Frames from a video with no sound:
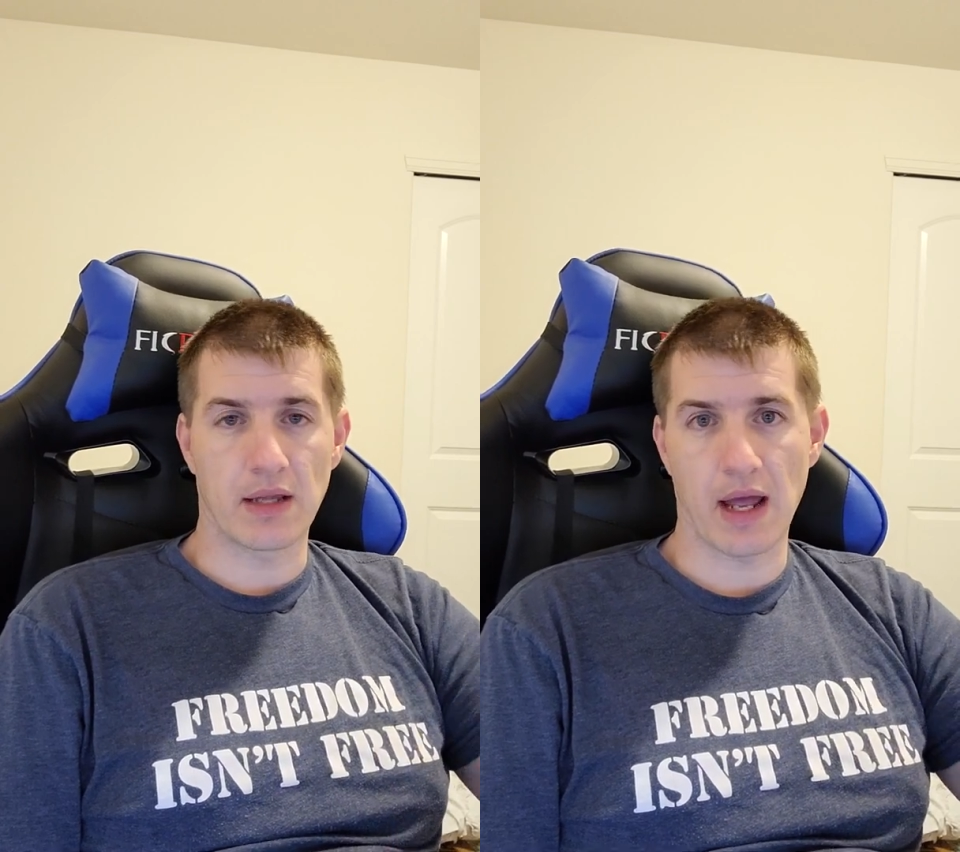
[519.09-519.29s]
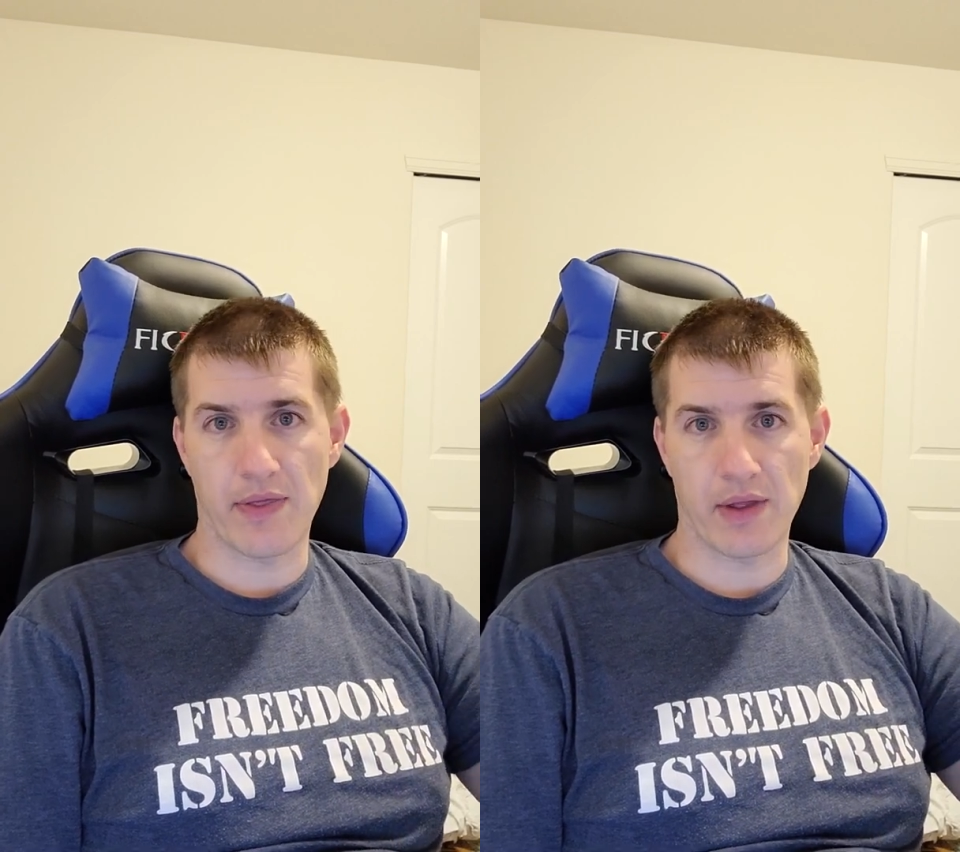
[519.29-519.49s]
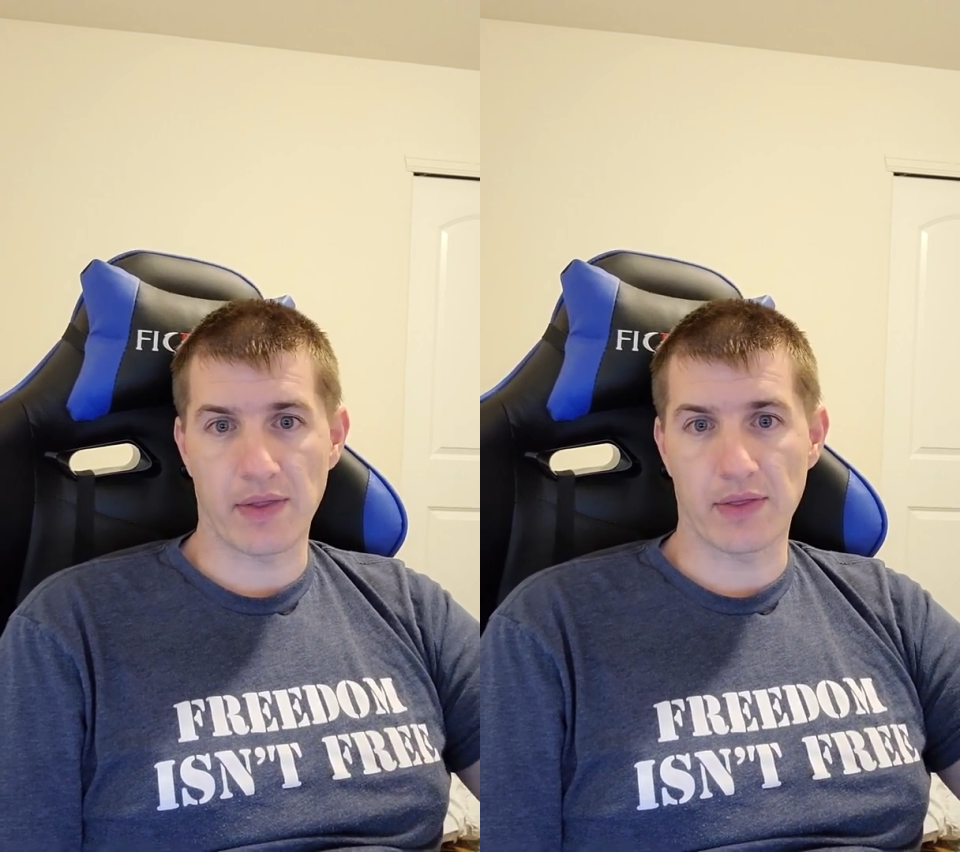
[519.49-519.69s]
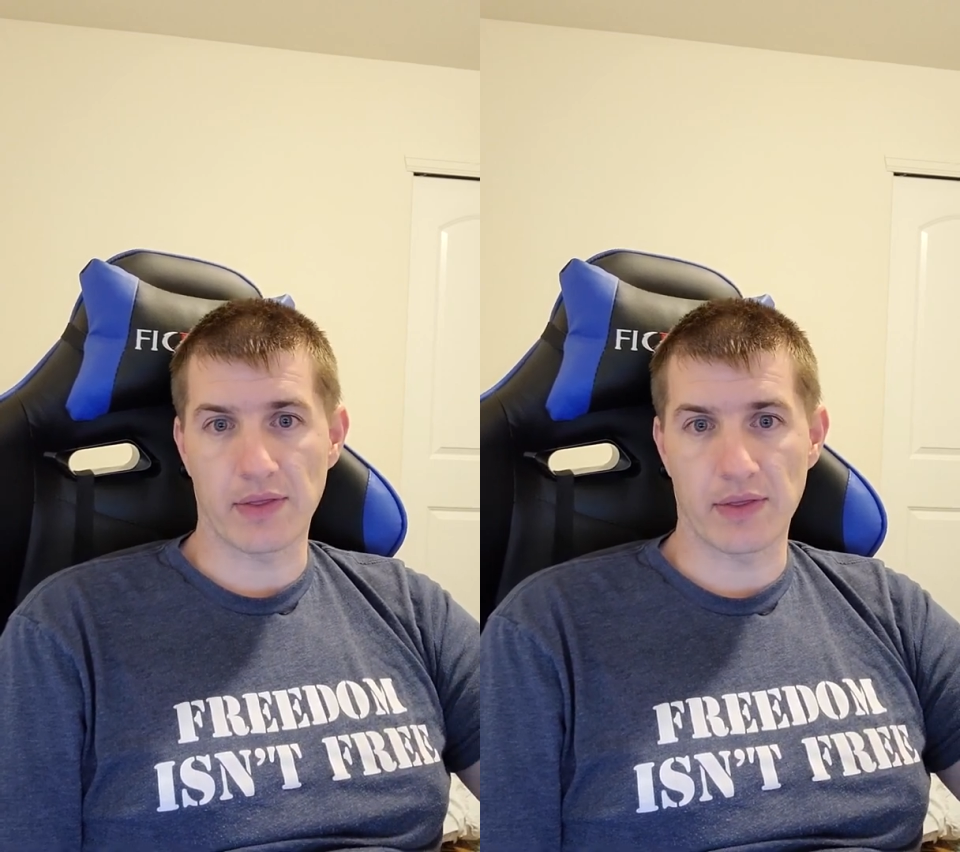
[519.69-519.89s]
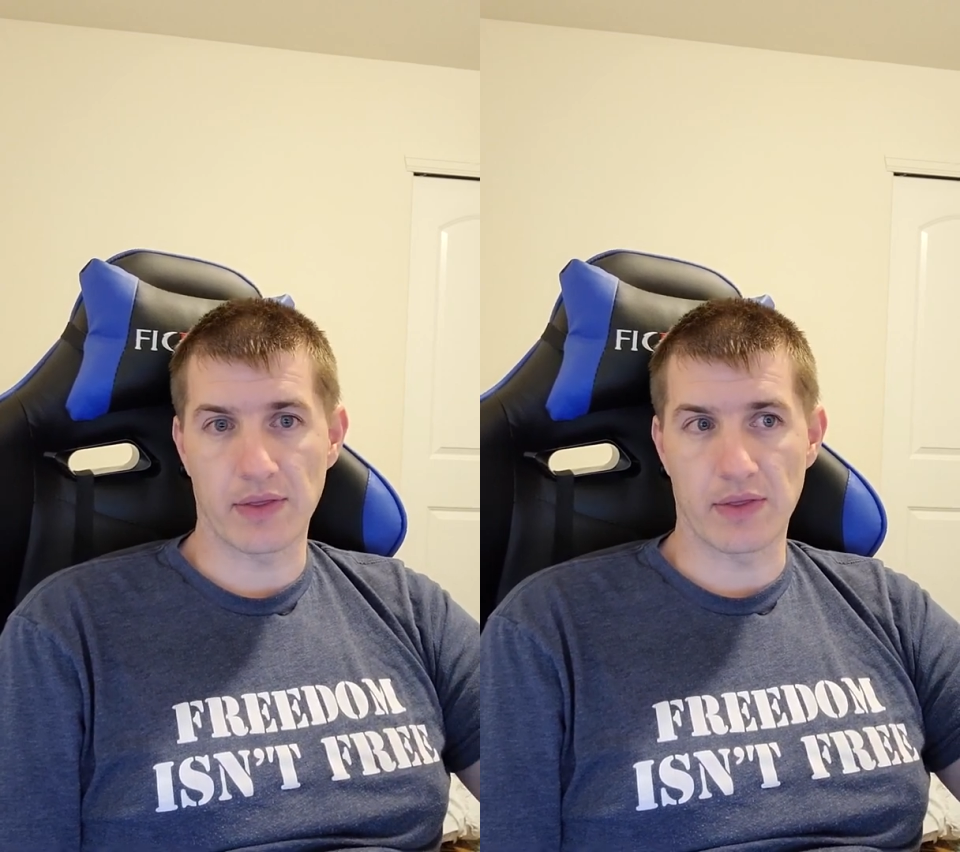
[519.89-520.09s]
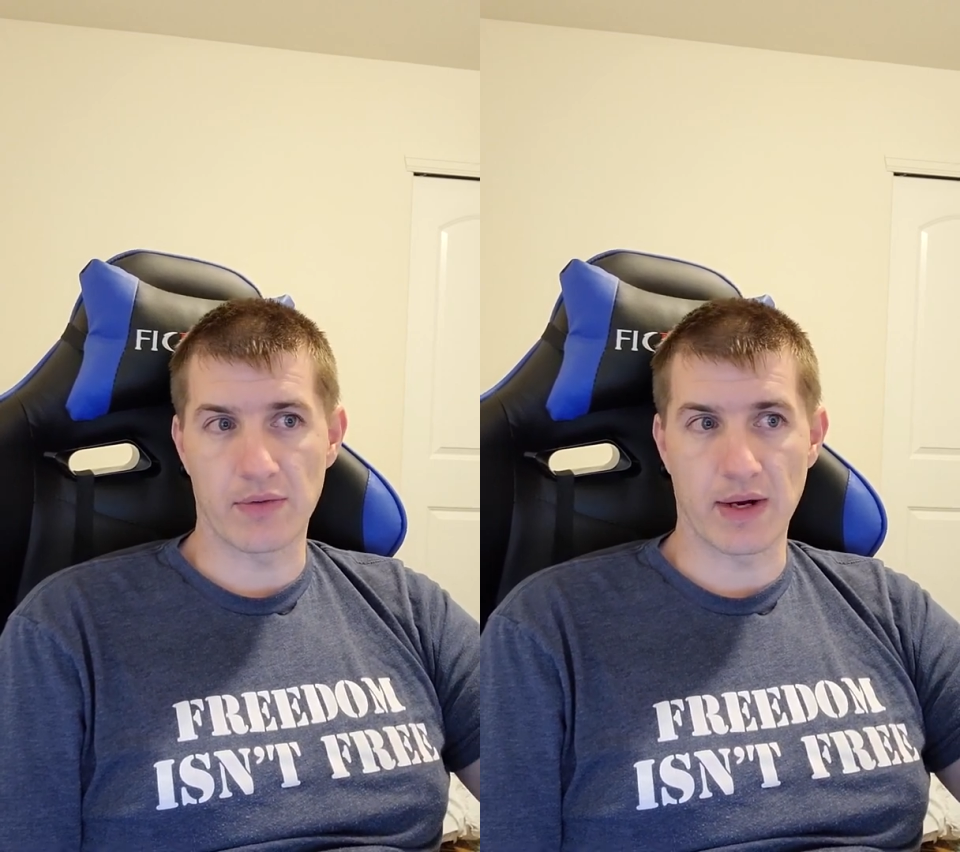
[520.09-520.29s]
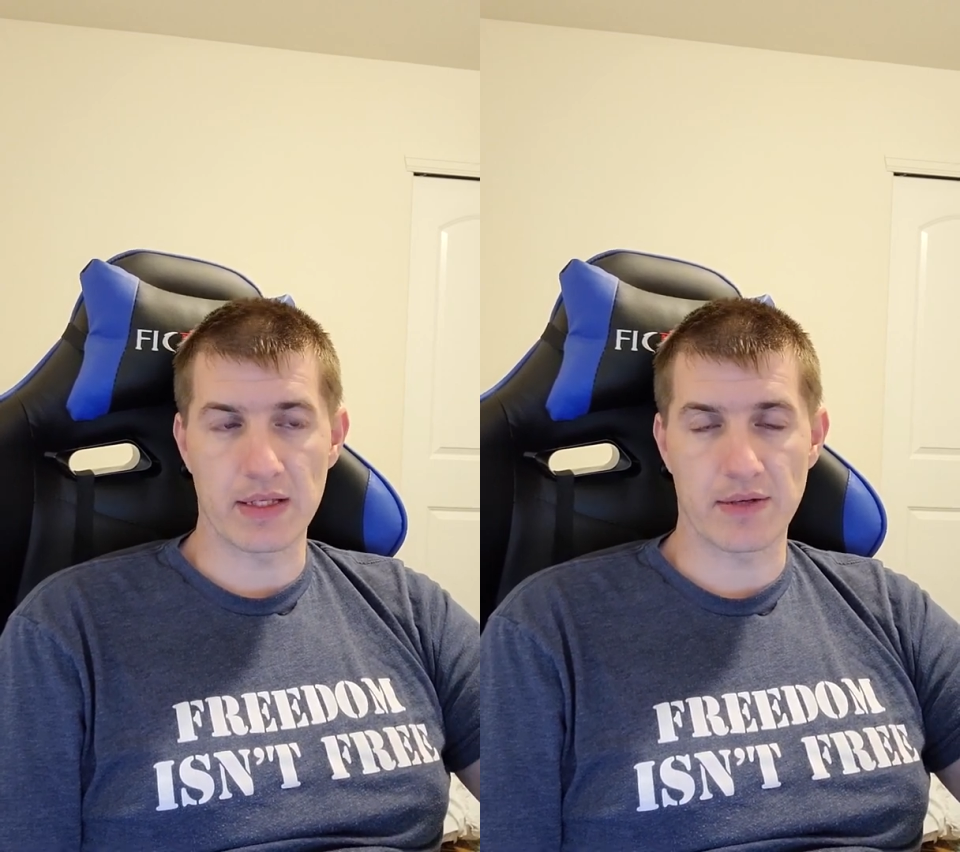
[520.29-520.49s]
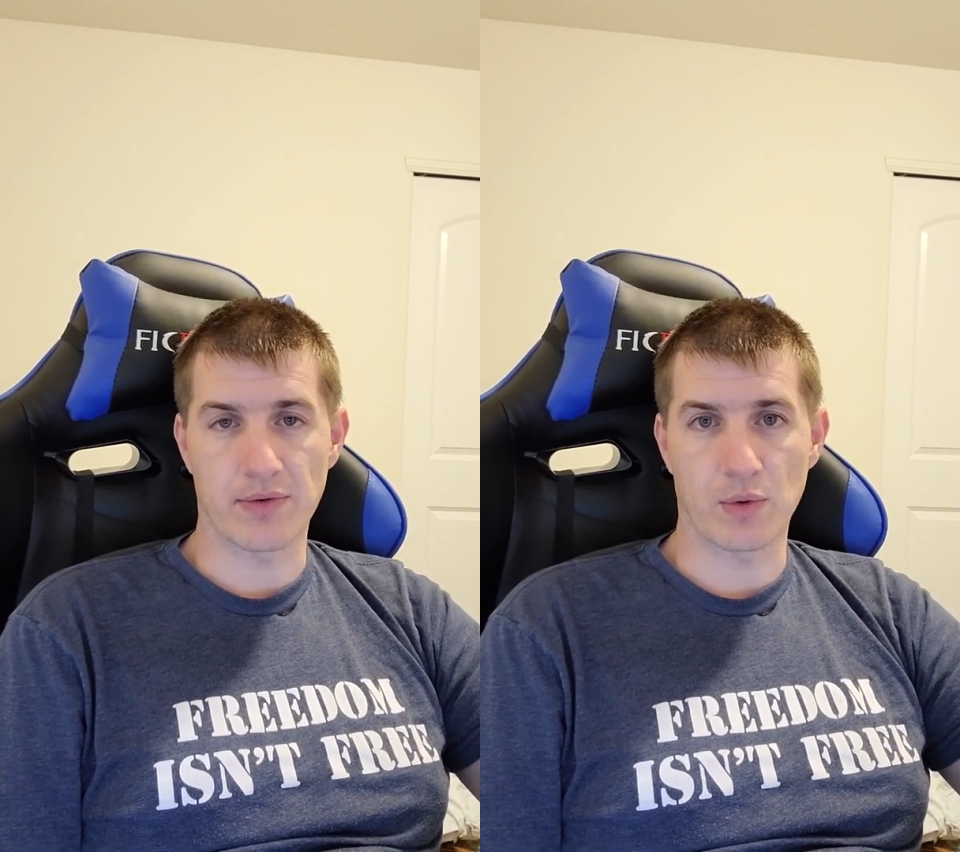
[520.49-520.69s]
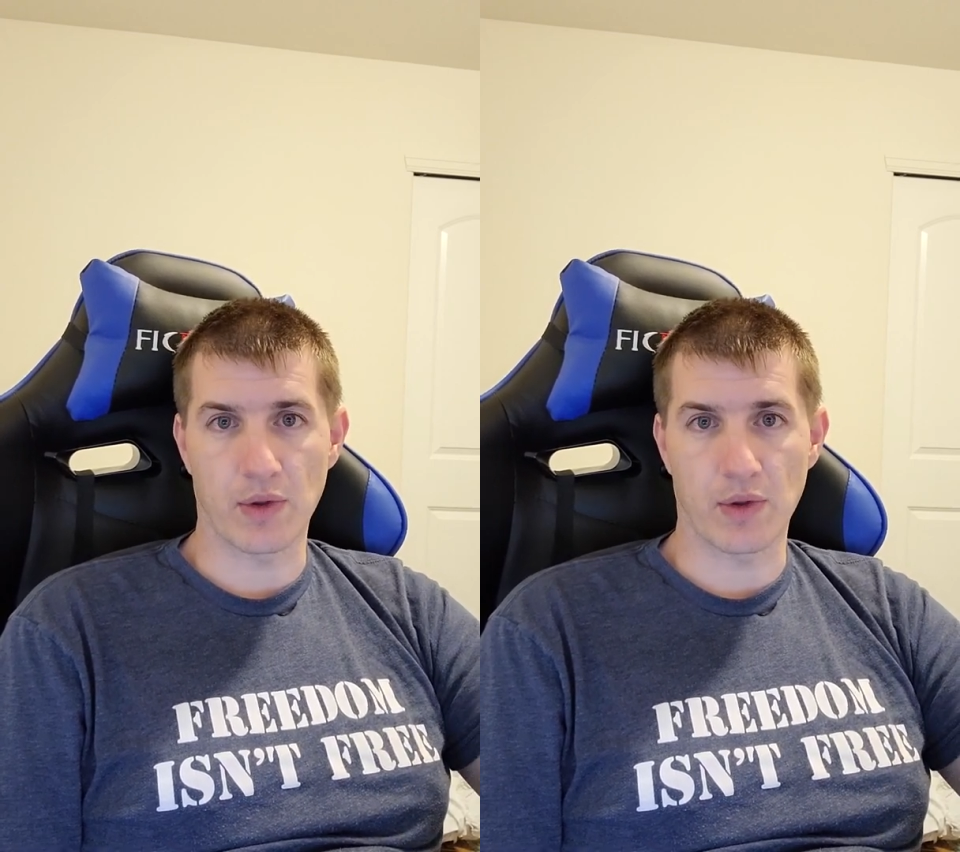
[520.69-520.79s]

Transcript: and then the rest of it